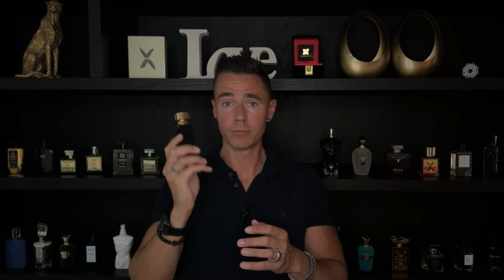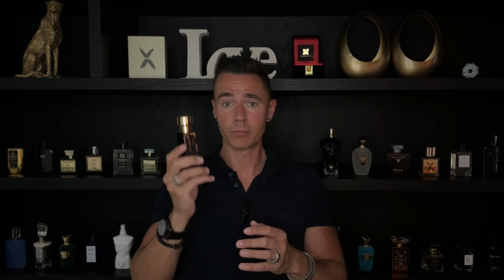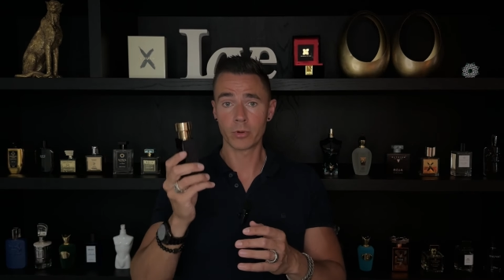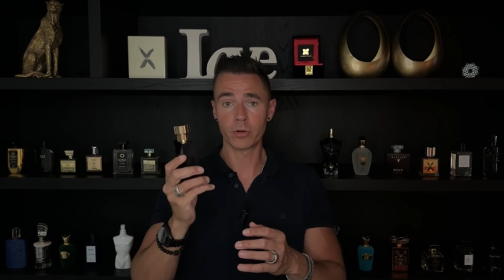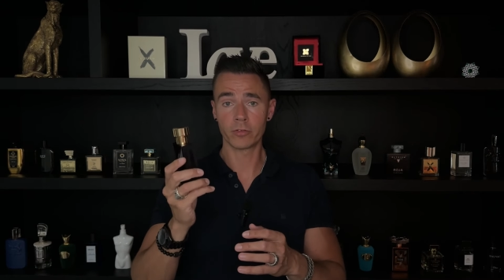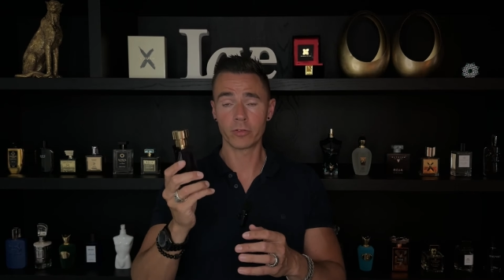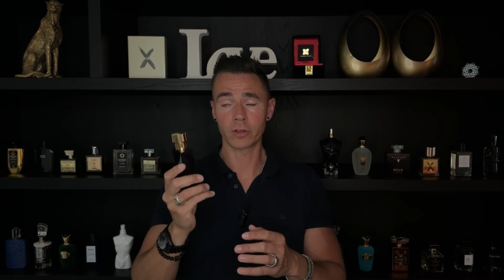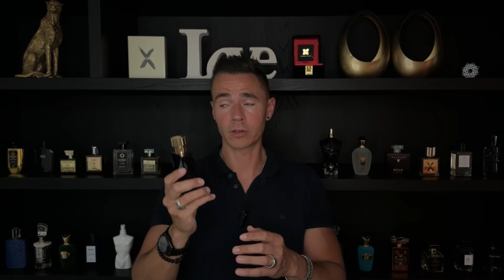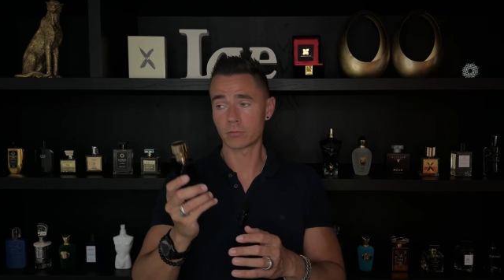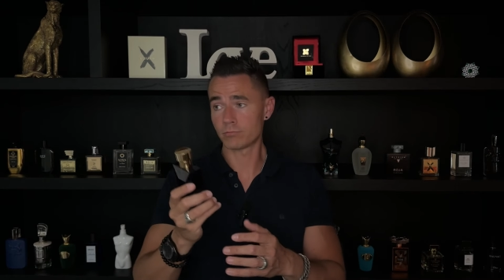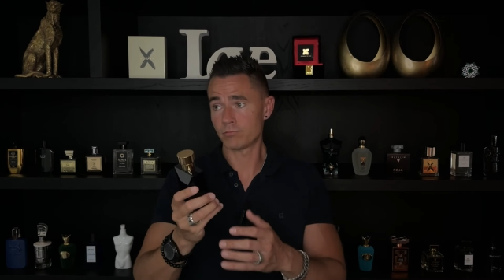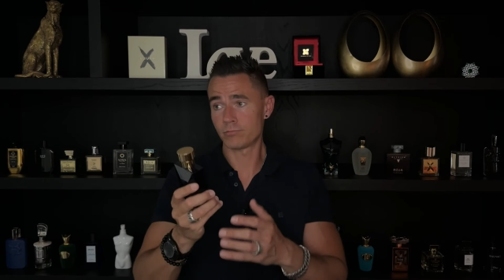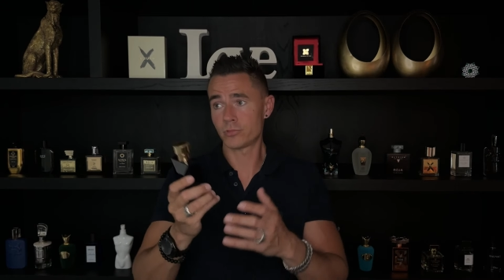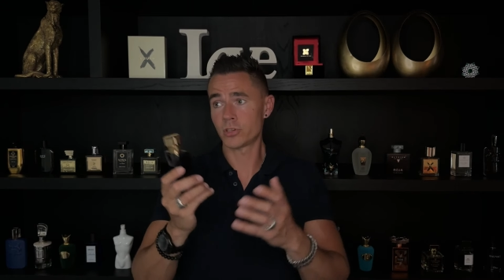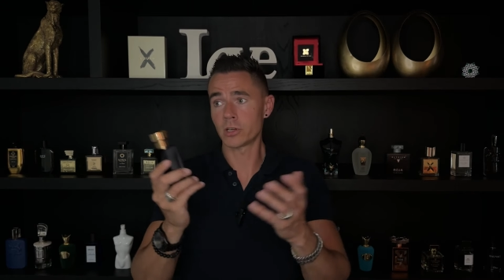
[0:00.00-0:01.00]
perfect
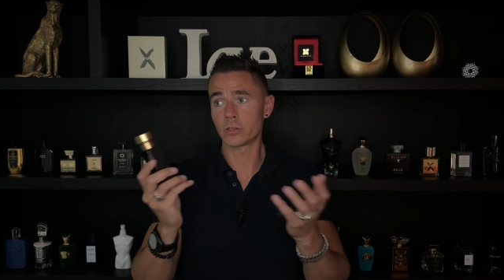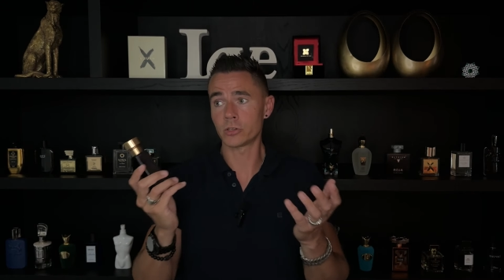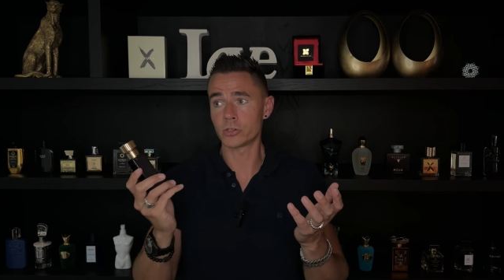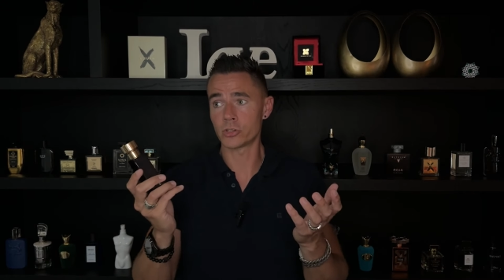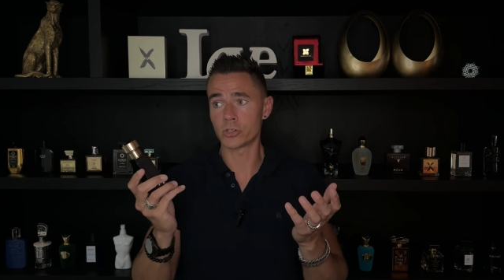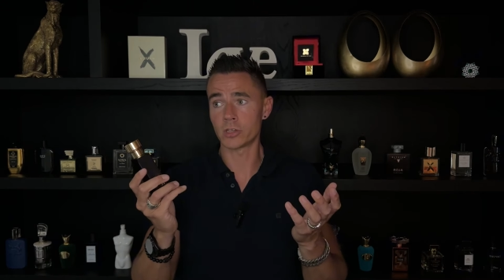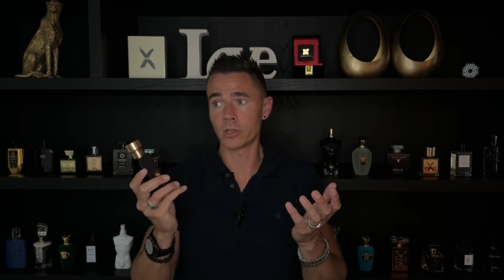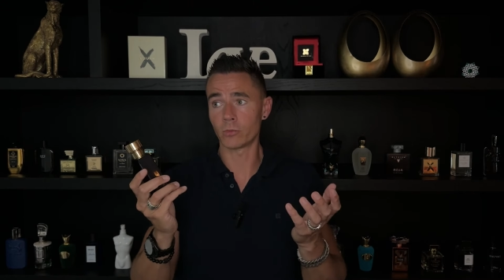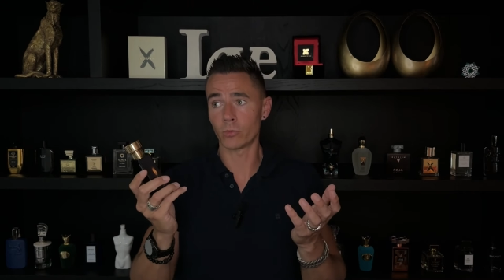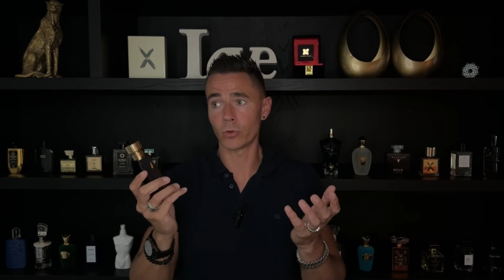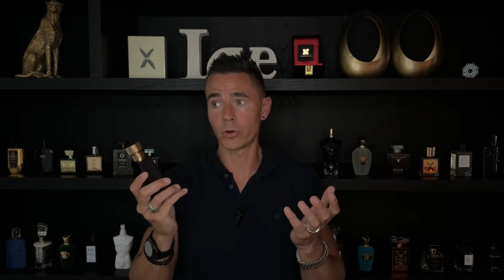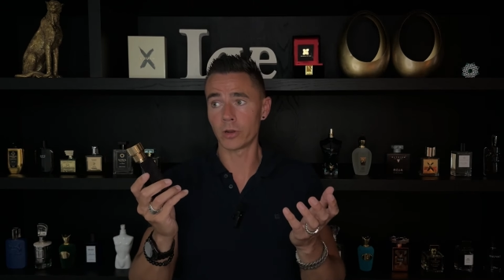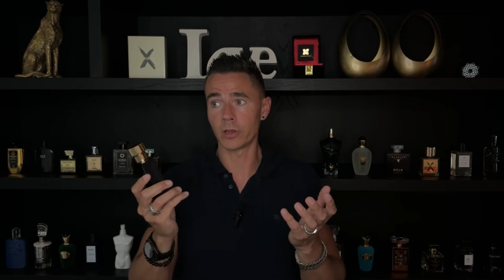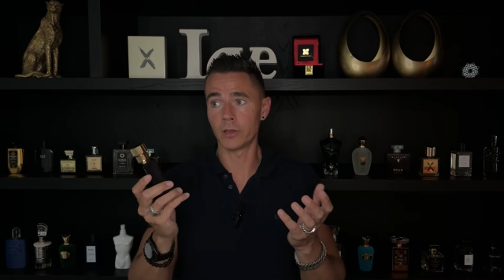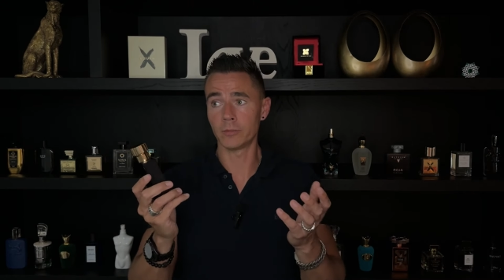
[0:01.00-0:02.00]
signature scent
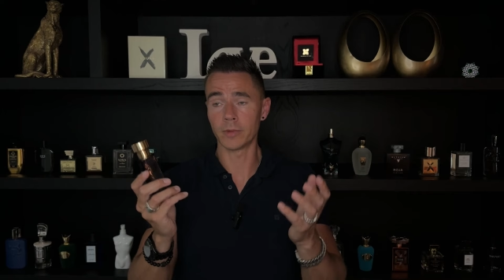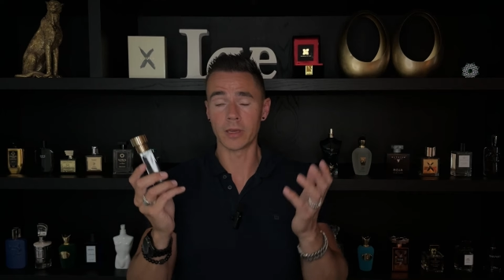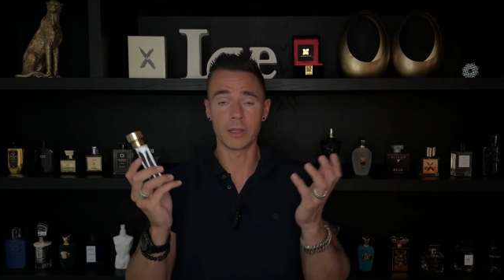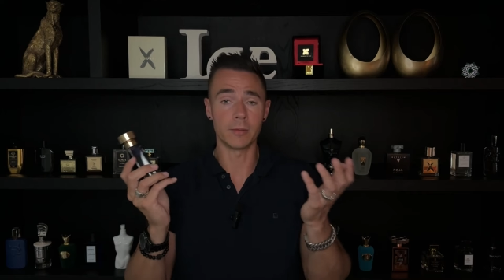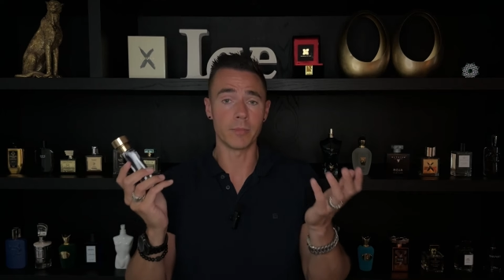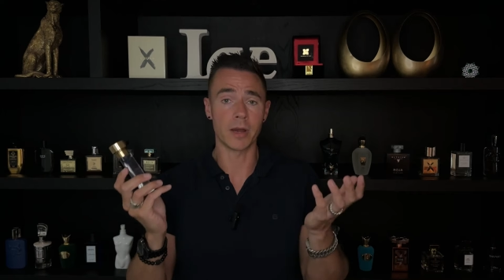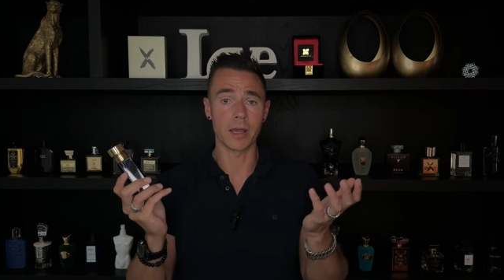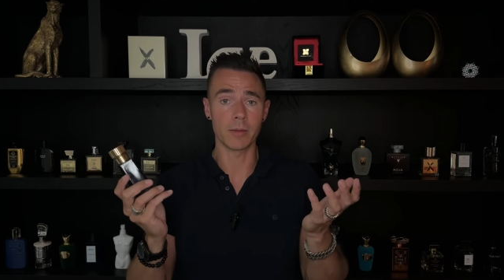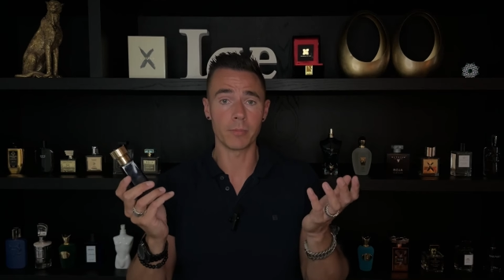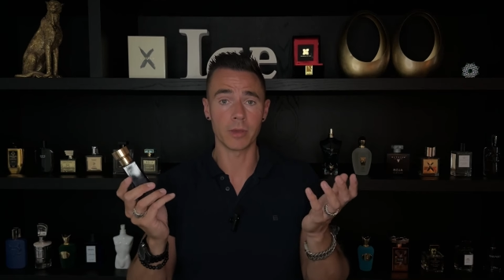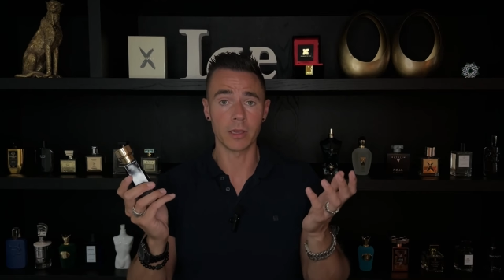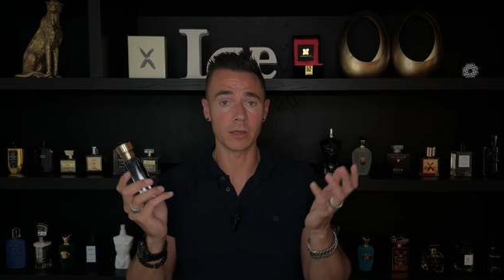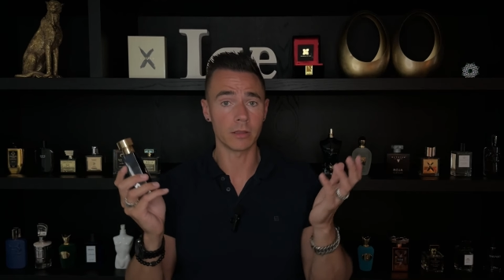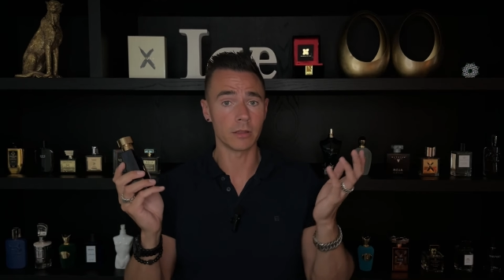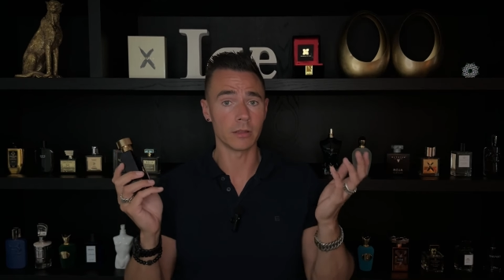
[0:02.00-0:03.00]
worthy, and in my
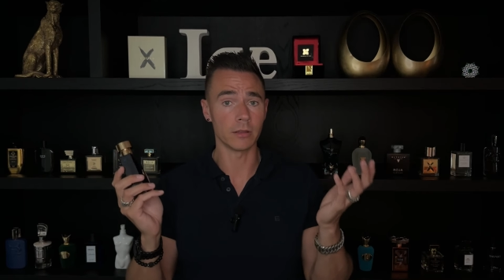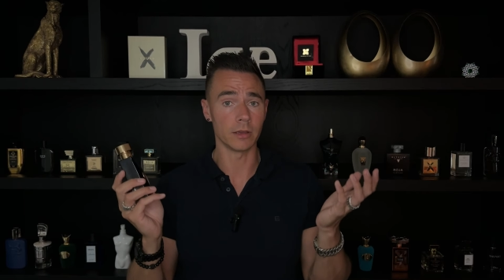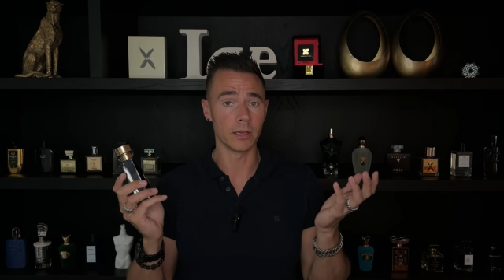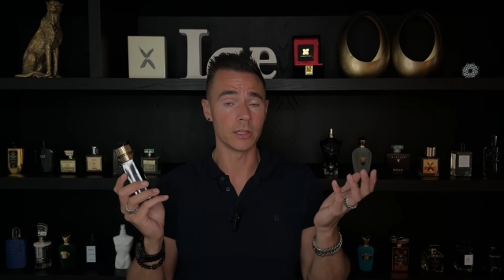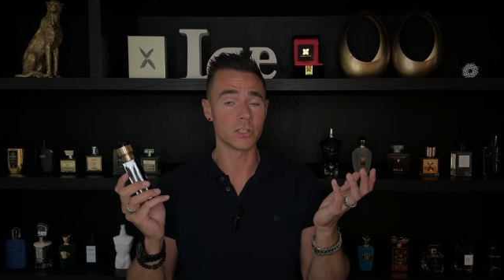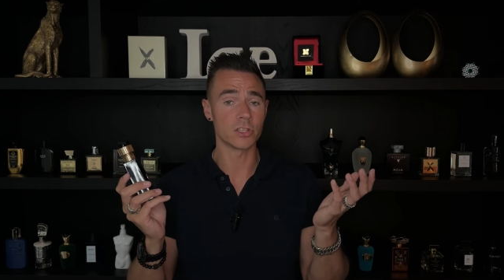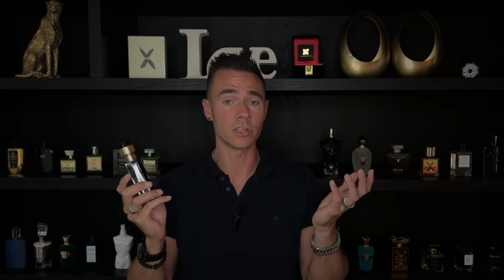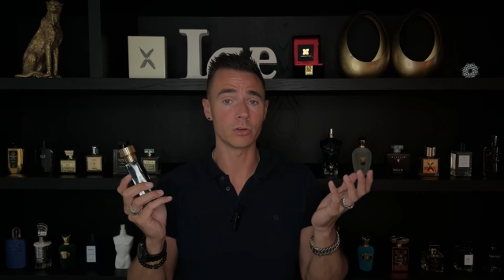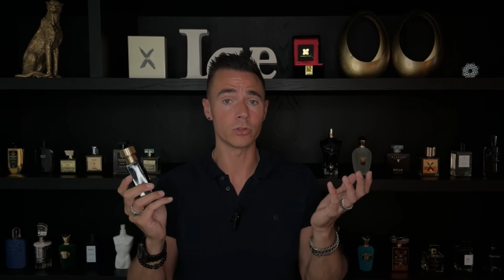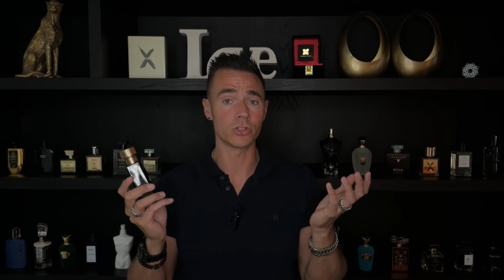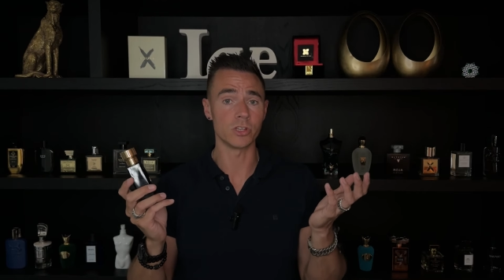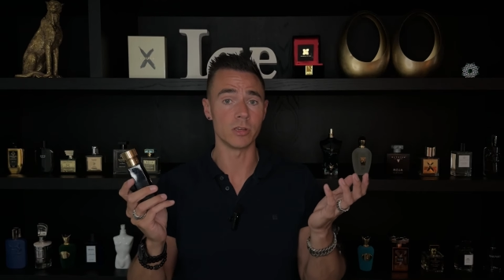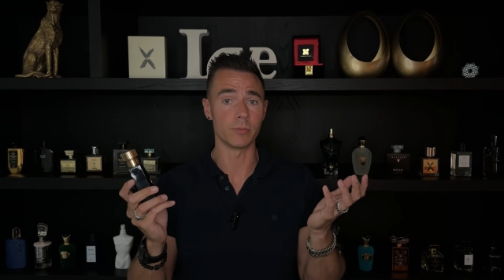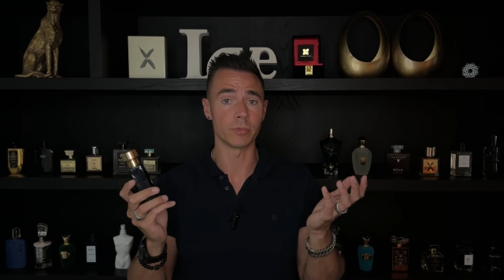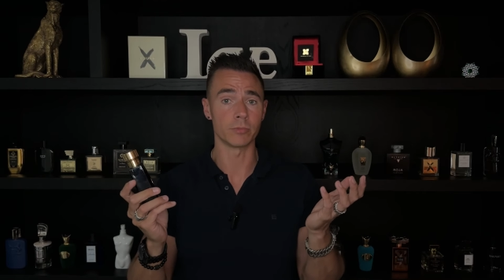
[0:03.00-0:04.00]
opinion, it's still
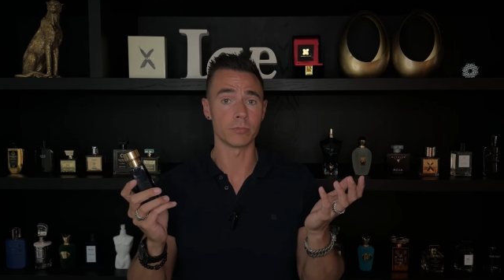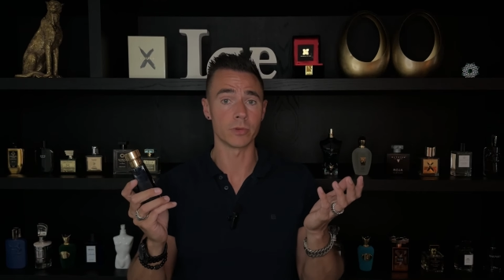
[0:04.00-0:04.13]
cheap,